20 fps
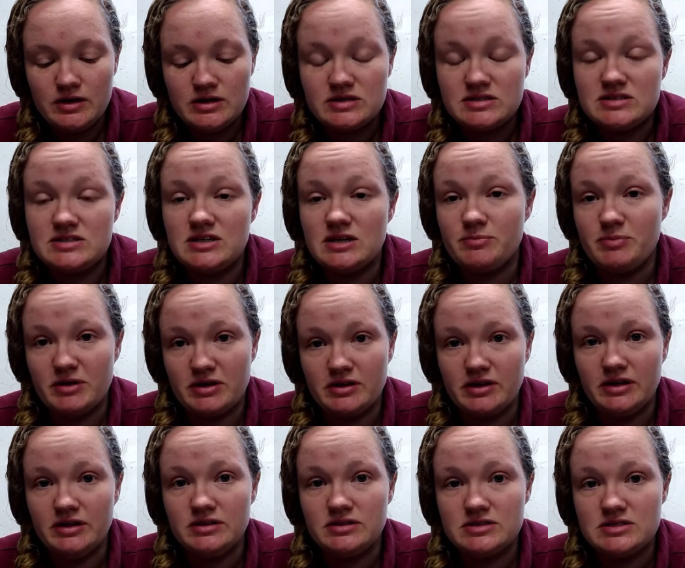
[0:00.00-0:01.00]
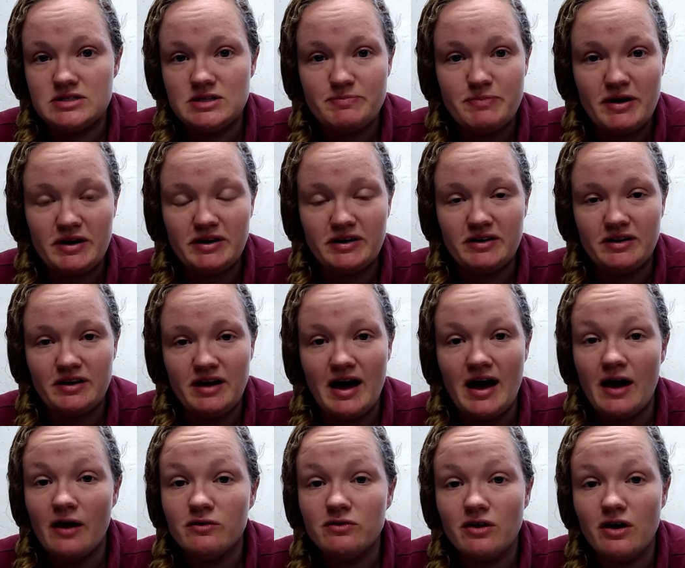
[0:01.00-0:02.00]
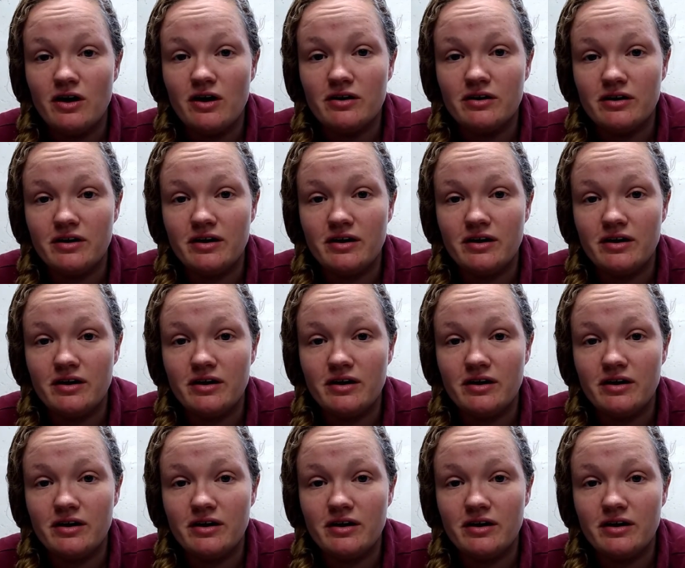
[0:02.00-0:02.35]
Typically, depending on how long